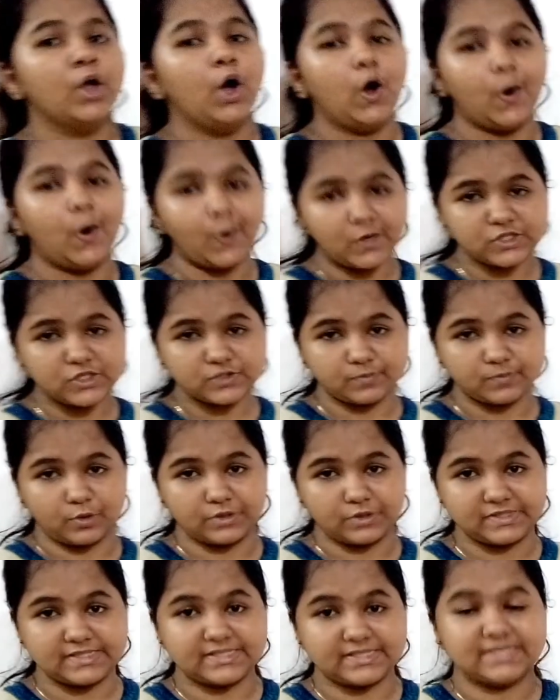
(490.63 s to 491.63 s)

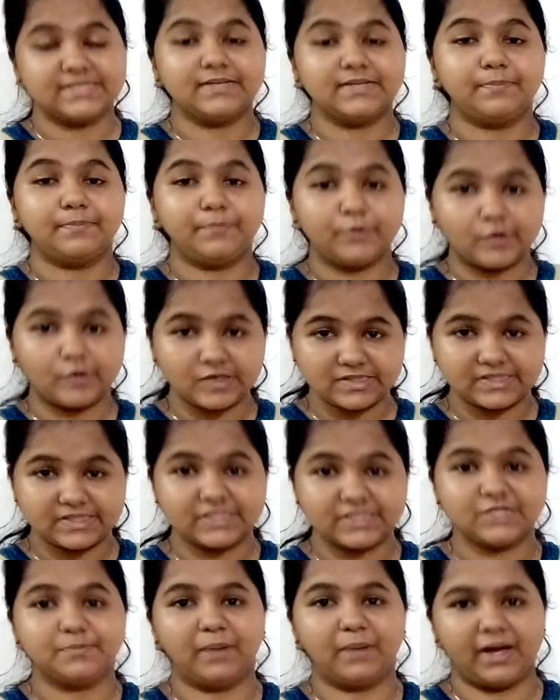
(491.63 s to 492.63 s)
Osmosis is the
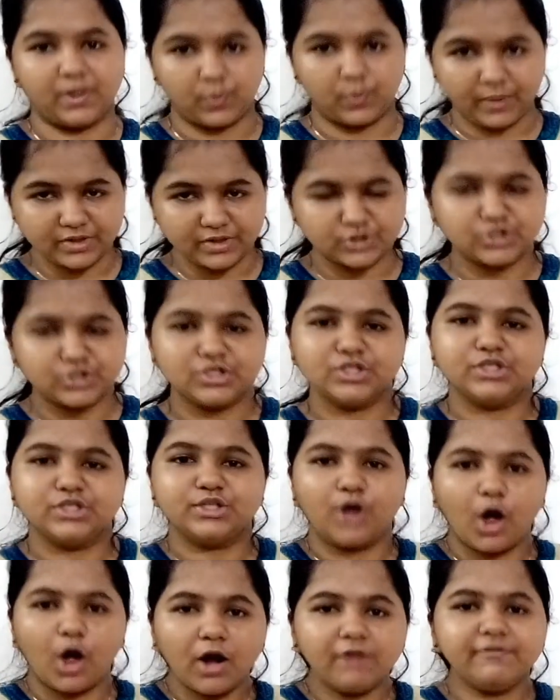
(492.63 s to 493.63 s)
process by which the
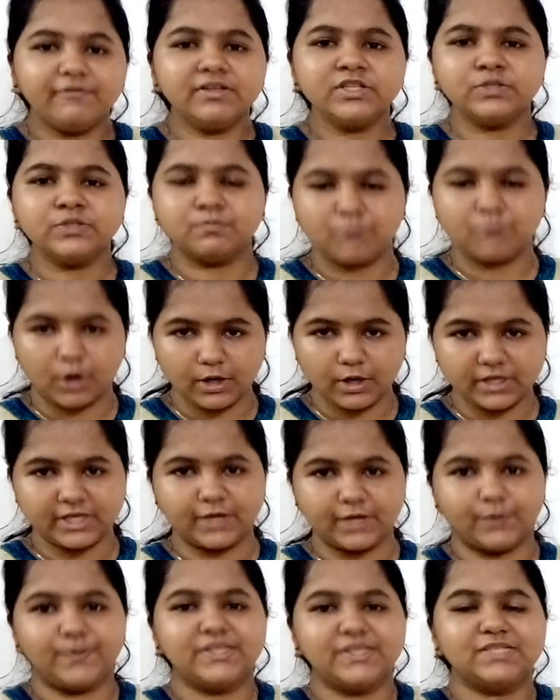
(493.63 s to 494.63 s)
solvent
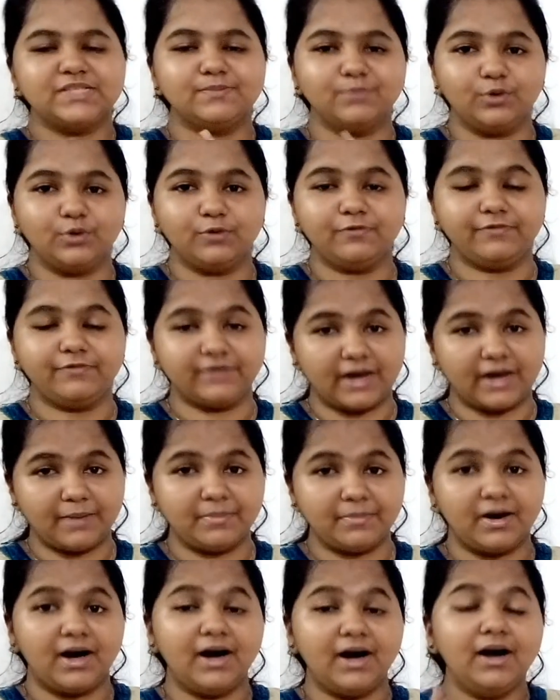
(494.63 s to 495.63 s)
molecules move from
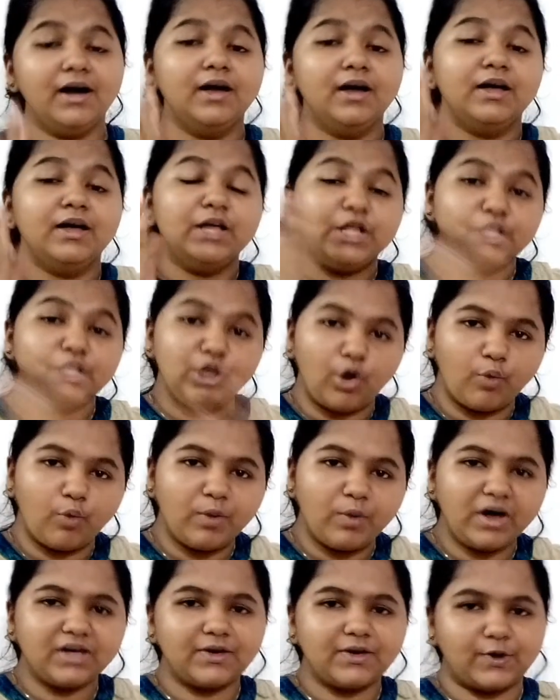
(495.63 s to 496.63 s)
a
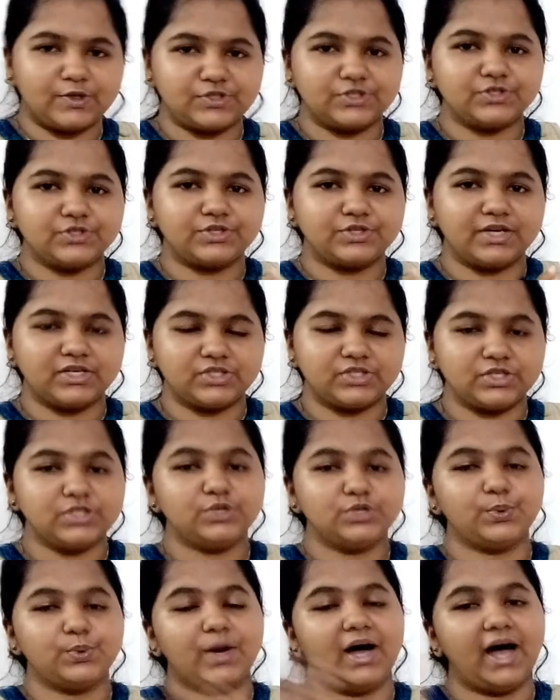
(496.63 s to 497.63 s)
lower concentration
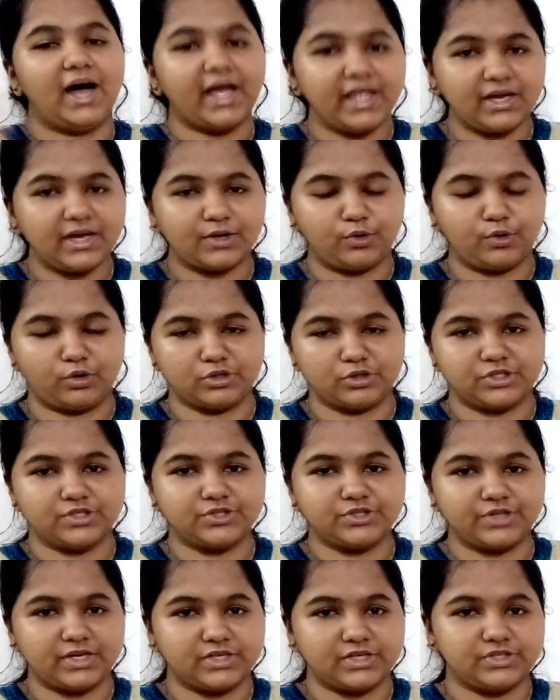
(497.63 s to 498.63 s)
to a higher
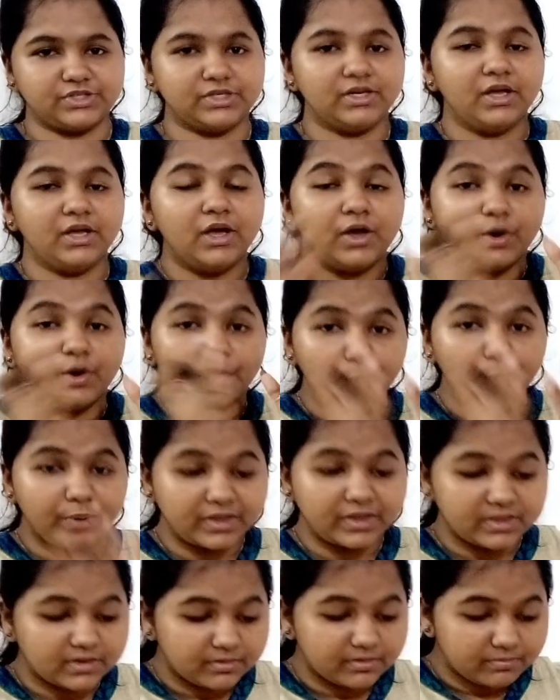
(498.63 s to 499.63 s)
concentration
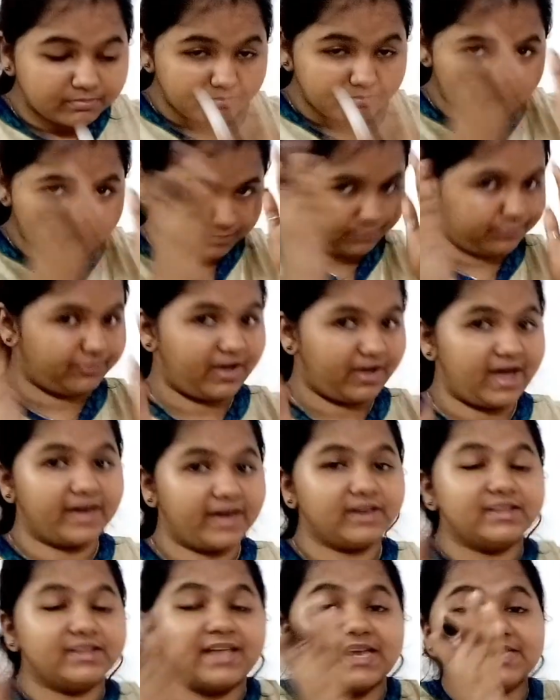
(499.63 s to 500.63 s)
where
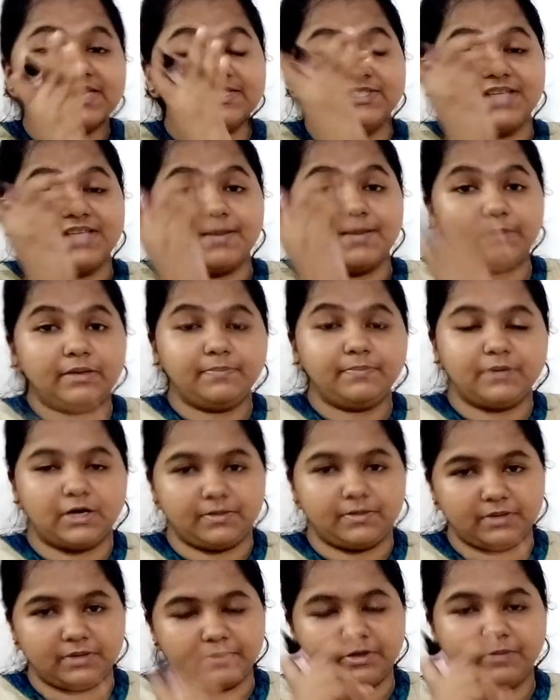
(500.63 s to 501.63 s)
there is a
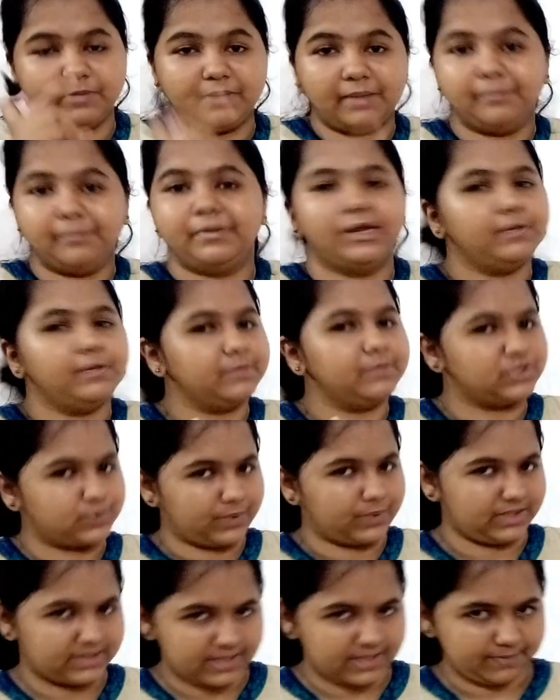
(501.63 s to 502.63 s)
semi-permeable membrane
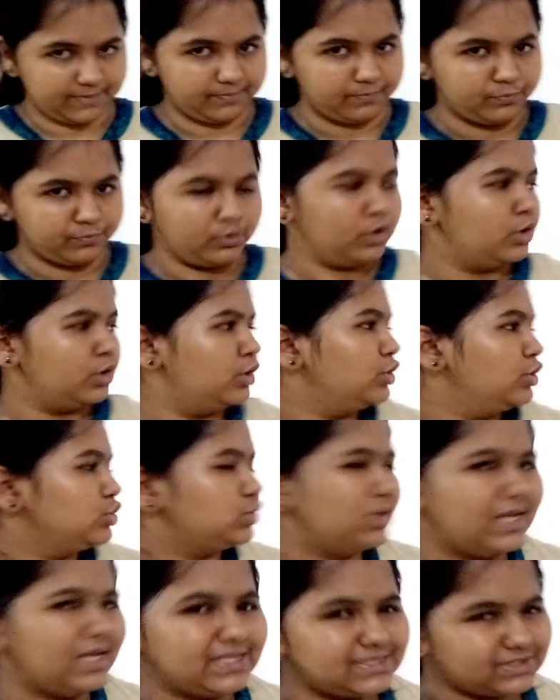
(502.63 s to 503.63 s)
between them. So
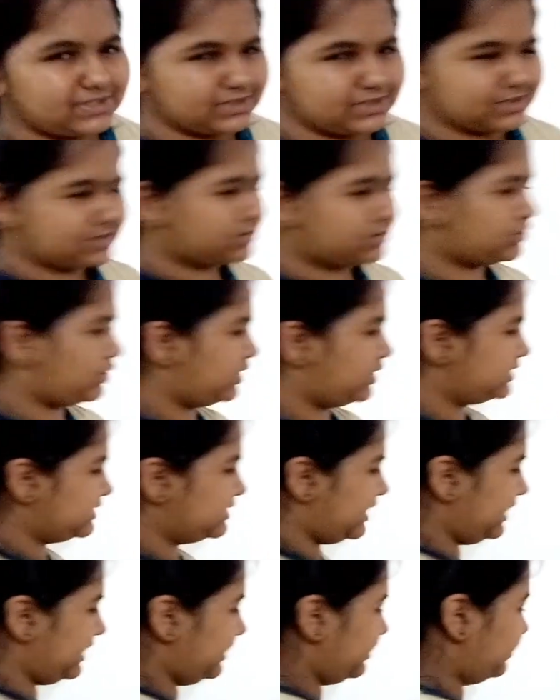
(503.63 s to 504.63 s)
let's just draw a
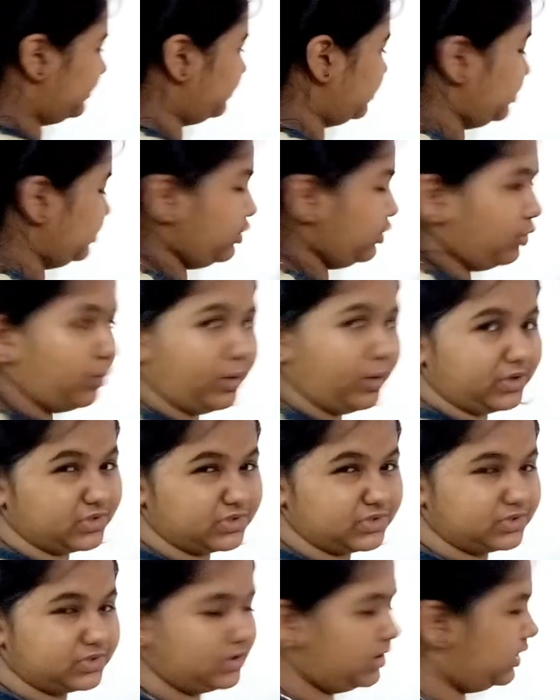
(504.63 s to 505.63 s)
diagram to know what
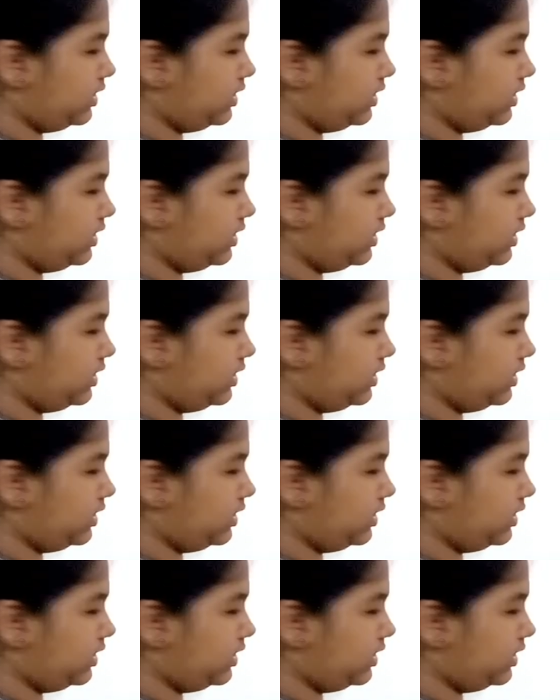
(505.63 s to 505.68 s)
is